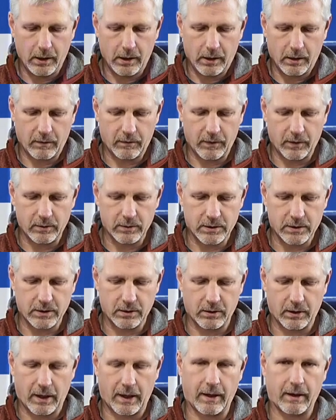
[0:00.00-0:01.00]
if you
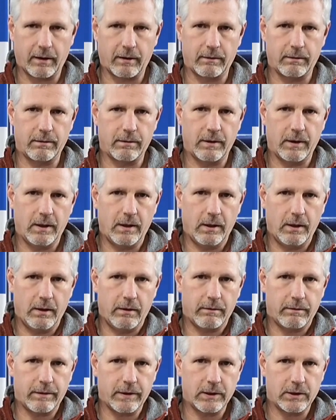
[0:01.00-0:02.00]
still have
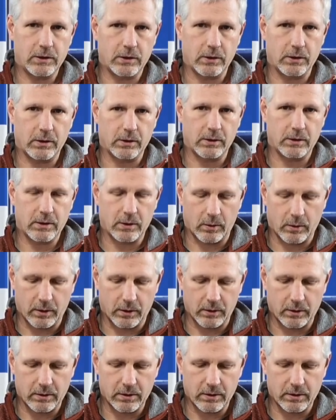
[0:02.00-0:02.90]
features or